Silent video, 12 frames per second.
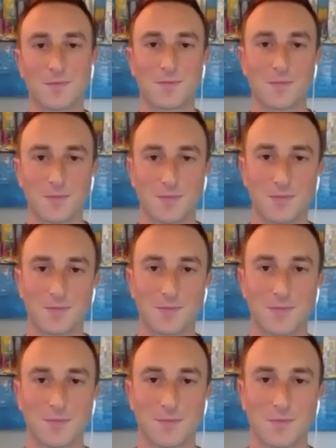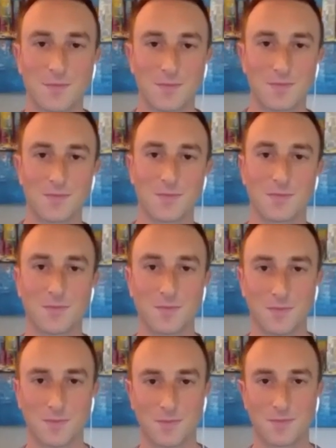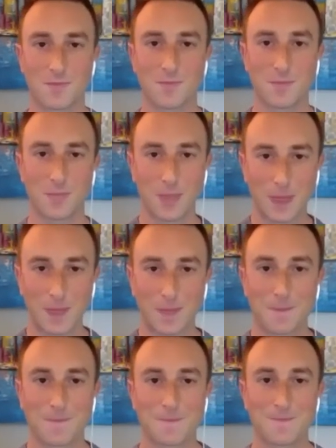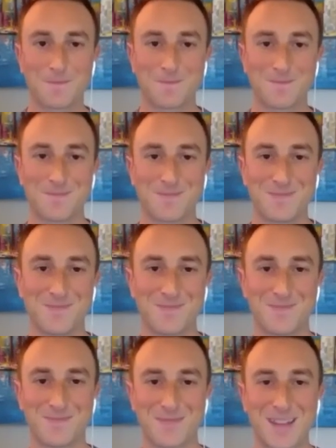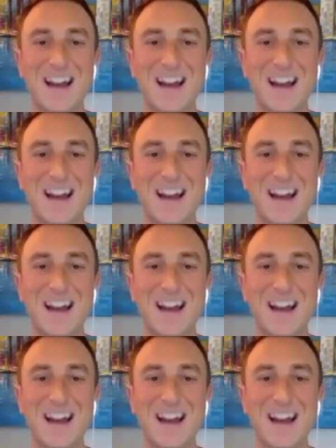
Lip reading: [no speech]